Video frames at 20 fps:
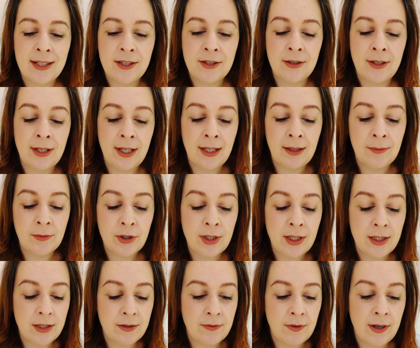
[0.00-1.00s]
So I am
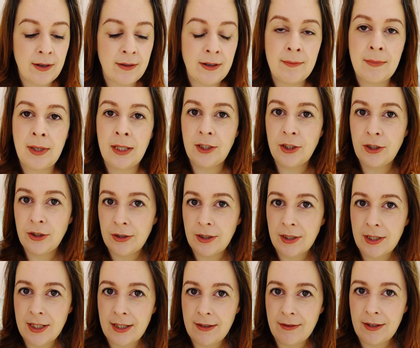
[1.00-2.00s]
transferring my sugar
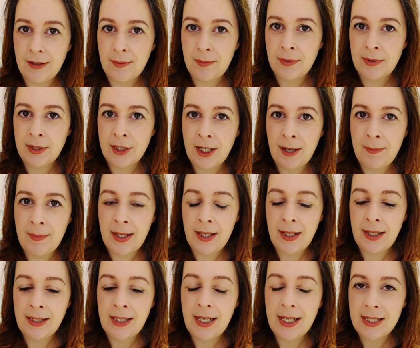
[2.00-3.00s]
syrup, which I
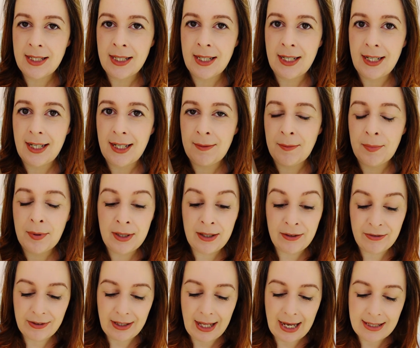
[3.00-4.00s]
made yesterday, and put in a
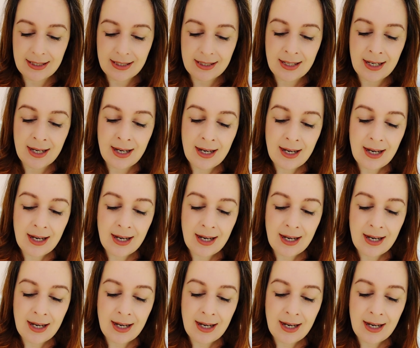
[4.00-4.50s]
flask.